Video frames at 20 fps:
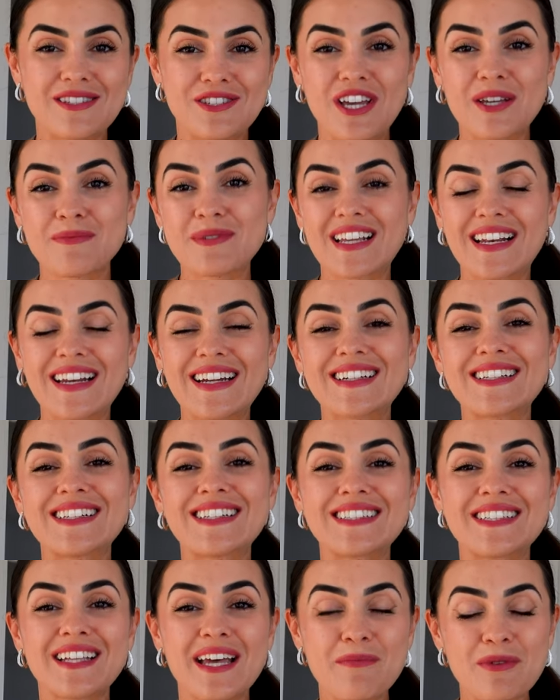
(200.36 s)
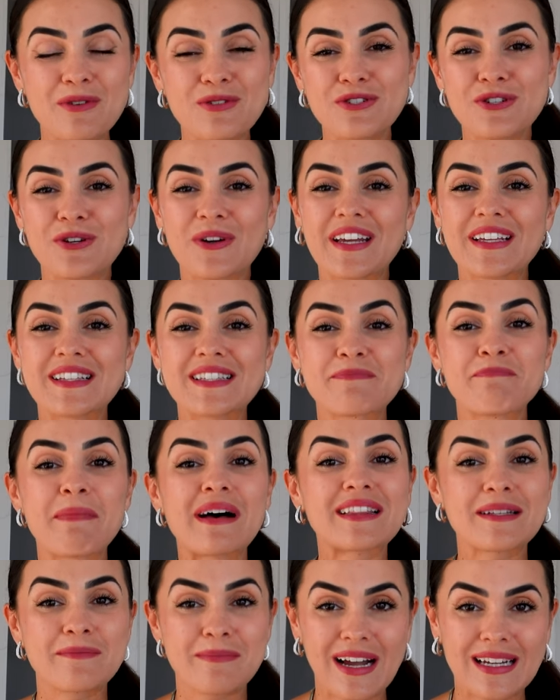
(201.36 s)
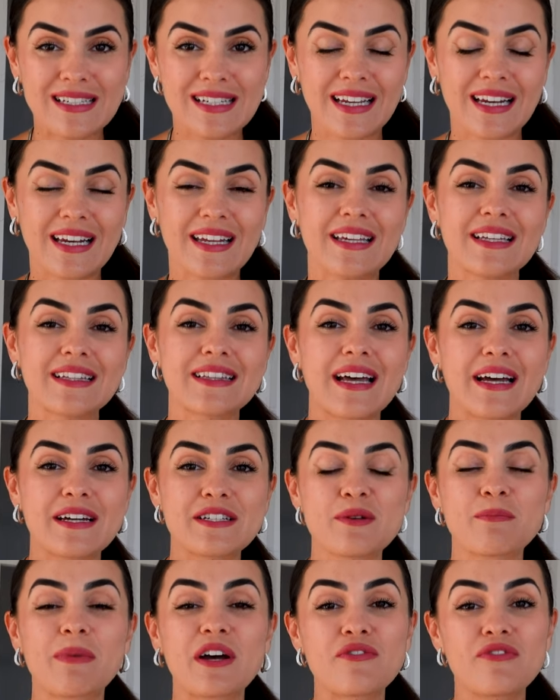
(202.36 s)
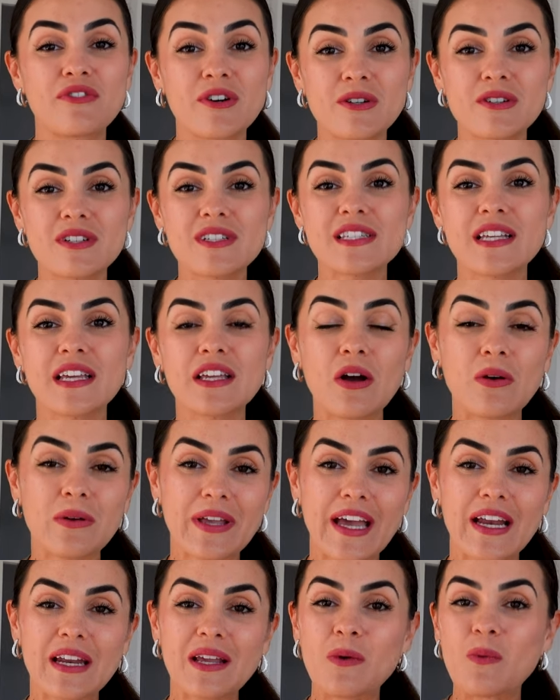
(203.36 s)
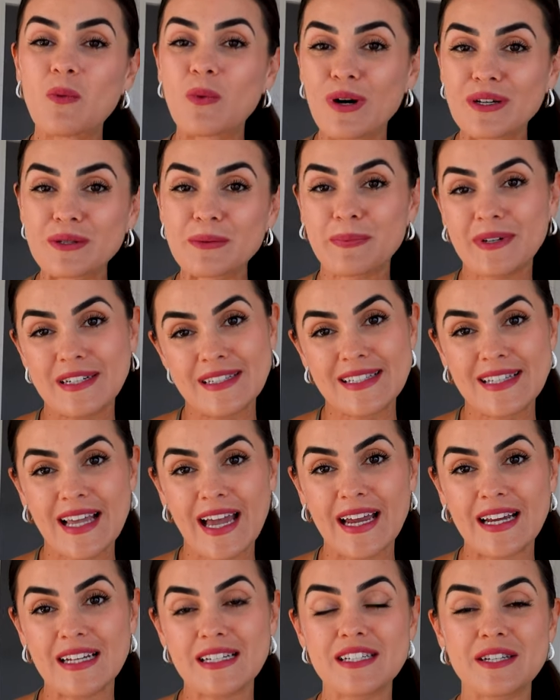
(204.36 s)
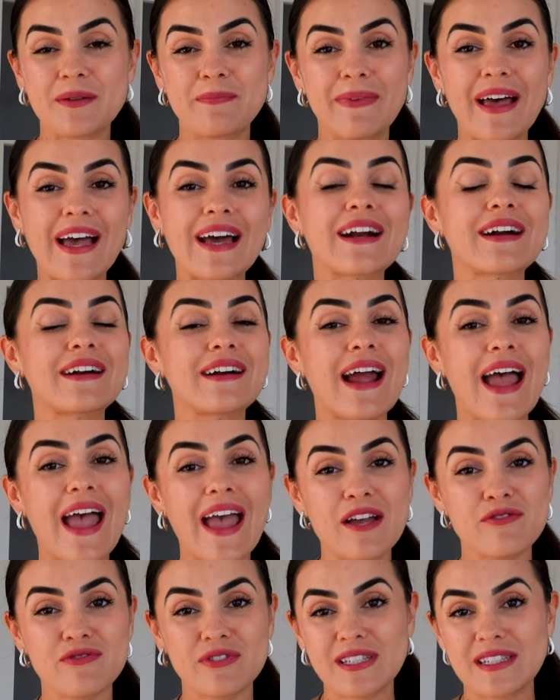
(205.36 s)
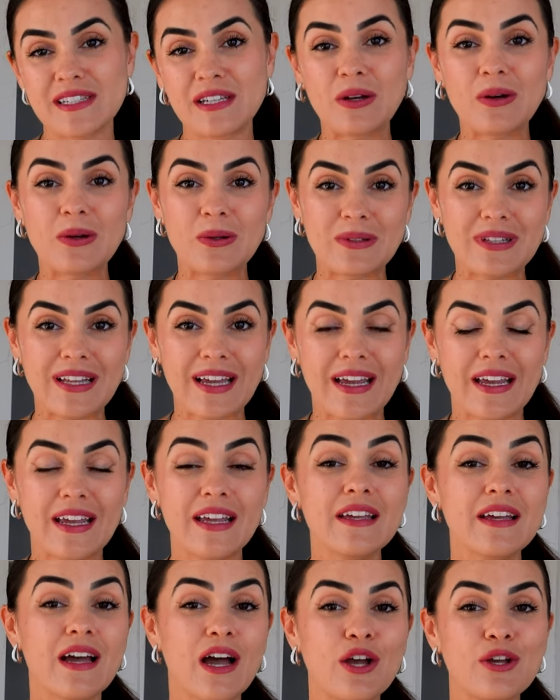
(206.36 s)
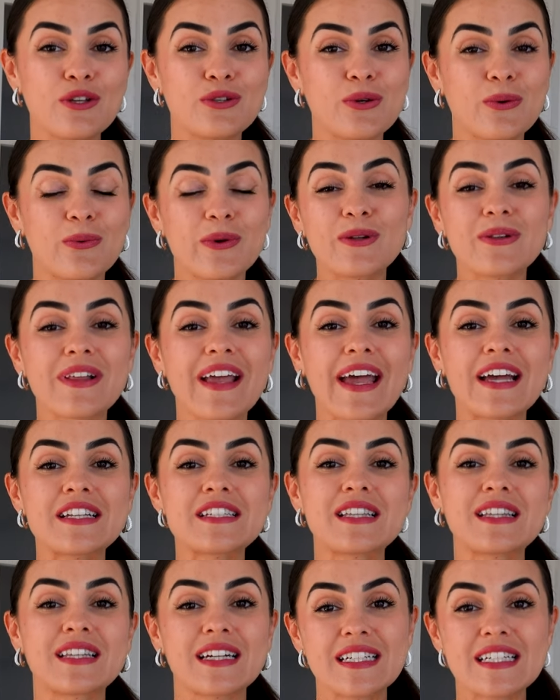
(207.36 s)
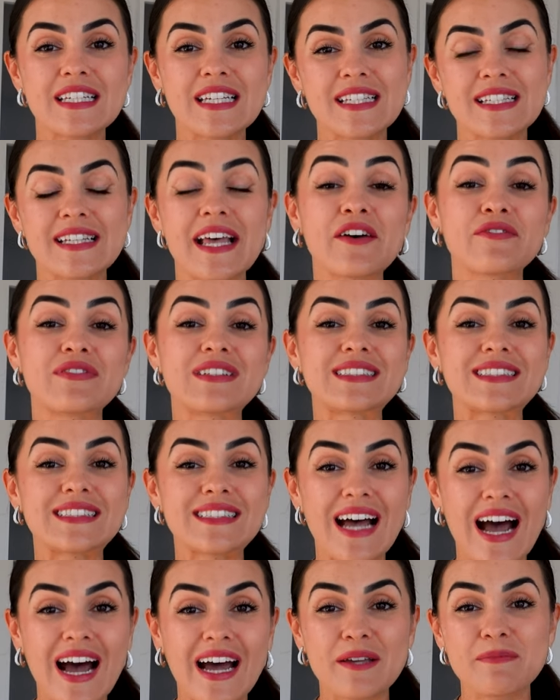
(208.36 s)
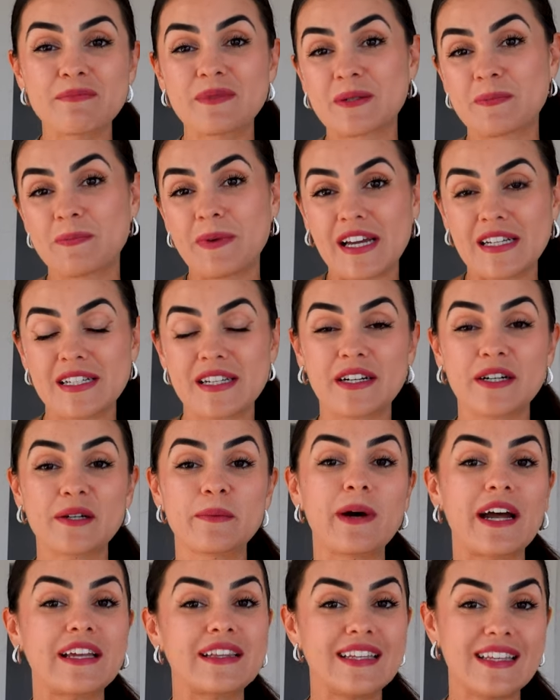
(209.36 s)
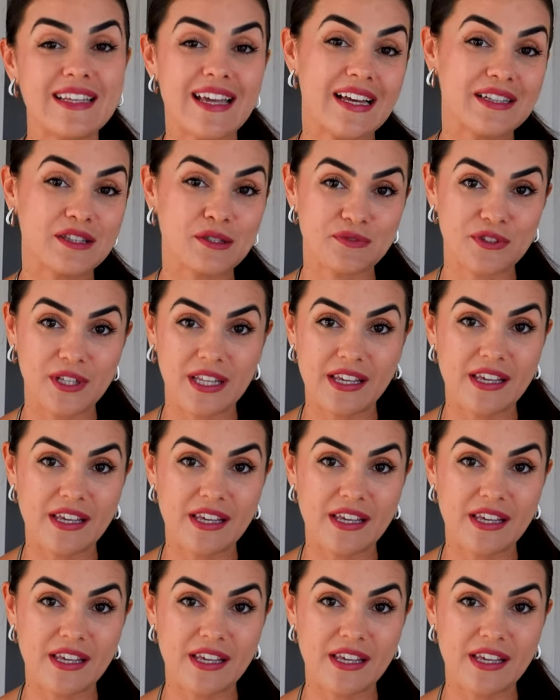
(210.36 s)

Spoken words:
James Clear demonstrates mathematically that by focusing on getting 1% better every single day, you will get 37 times better by the end of the